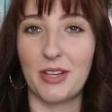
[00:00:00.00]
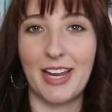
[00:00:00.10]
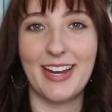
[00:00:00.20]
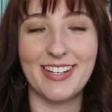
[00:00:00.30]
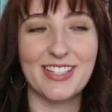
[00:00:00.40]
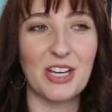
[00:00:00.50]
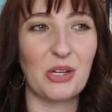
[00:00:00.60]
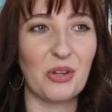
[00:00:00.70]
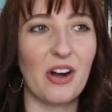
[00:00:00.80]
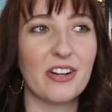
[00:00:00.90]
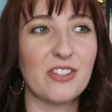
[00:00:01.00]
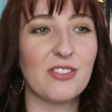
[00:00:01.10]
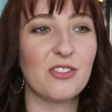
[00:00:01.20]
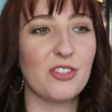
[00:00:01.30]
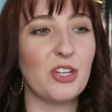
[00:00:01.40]
relate a lot
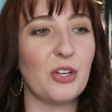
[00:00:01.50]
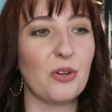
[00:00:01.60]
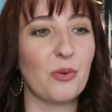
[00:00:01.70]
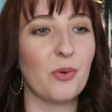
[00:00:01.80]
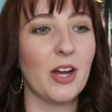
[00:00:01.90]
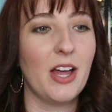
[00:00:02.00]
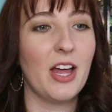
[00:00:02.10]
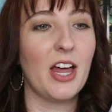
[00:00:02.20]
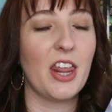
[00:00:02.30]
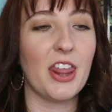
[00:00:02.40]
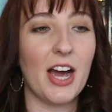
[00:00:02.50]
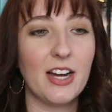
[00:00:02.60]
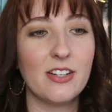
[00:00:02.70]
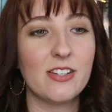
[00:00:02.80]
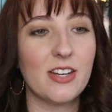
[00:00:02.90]
to
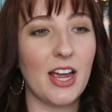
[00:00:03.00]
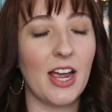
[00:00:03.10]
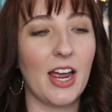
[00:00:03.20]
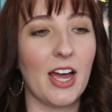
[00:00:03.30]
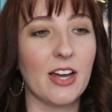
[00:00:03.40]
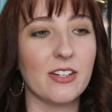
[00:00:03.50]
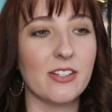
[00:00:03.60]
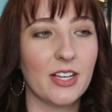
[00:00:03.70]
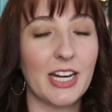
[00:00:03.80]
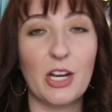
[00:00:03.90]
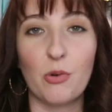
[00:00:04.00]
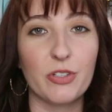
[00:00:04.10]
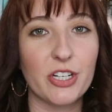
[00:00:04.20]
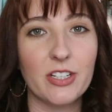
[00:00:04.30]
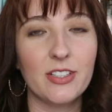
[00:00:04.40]
that and getting
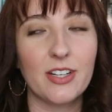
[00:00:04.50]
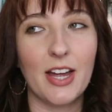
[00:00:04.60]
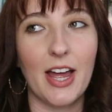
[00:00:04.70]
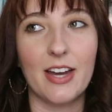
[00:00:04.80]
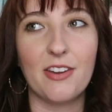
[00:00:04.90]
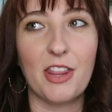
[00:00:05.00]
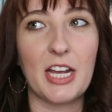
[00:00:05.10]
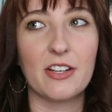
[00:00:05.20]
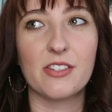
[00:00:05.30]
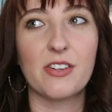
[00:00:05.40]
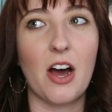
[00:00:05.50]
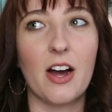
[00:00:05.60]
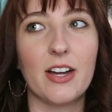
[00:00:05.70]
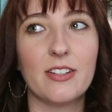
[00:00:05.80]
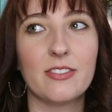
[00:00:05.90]
older and things
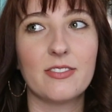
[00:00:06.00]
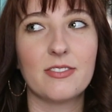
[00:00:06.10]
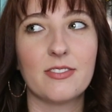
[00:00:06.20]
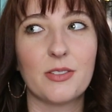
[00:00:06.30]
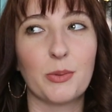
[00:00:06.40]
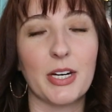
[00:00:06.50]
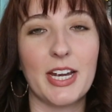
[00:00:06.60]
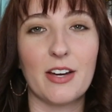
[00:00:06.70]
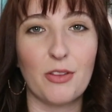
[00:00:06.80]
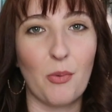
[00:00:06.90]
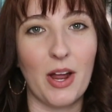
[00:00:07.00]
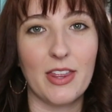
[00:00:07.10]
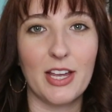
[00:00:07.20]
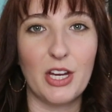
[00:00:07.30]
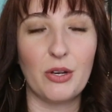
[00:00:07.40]
not working out the way
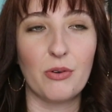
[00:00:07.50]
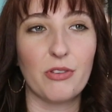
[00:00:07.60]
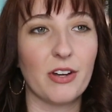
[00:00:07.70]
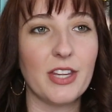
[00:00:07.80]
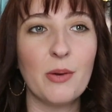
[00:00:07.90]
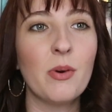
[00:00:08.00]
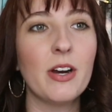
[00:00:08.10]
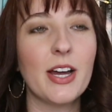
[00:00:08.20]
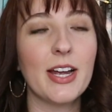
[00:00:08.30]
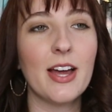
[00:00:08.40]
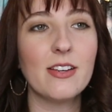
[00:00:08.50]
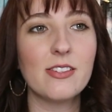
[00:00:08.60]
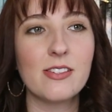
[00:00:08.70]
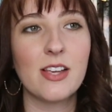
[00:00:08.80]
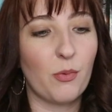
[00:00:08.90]
that you thought they would, I
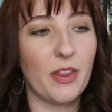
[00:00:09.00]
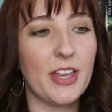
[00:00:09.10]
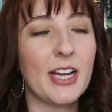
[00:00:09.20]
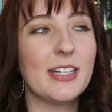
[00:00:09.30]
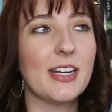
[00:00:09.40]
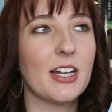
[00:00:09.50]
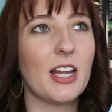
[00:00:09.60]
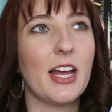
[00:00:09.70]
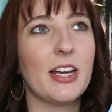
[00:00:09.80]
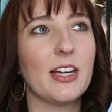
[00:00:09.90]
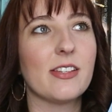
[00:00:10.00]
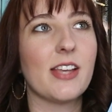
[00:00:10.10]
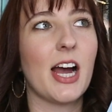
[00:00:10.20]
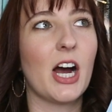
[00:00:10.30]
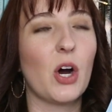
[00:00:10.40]
guess. One thing I didn't like is
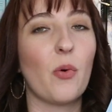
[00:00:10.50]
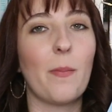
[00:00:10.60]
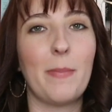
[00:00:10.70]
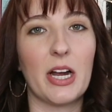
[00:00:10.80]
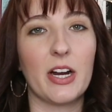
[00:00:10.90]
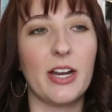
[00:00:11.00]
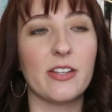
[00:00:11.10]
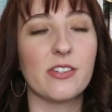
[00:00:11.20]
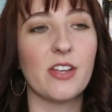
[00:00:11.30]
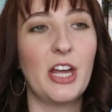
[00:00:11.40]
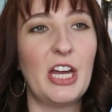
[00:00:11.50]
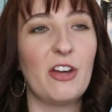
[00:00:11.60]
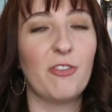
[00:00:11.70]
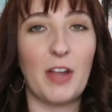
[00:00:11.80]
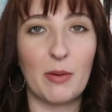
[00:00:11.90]
how Mary's
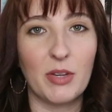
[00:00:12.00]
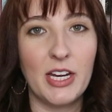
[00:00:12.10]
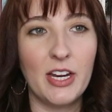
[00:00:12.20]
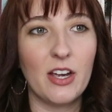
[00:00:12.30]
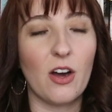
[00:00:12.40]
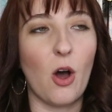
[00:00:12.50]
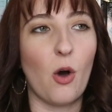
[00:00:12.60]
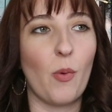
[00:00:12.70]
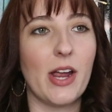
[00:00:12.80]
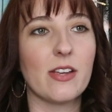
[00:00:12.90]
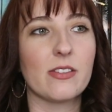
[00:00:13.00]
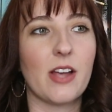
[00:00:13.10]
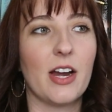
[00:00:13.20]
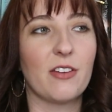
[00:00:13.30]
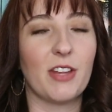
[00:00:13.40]
family always
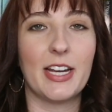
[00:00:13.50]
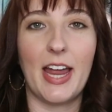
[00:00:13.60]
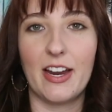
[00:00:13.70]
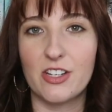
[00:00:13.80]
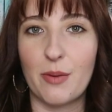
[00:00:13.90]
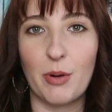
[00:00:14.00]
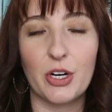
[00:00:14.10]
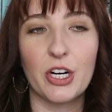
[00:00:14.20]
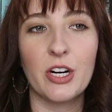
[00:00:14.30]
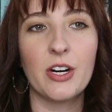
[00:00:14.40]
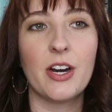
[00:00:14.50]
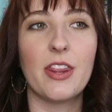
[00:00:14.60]
kind of like ganged up on her.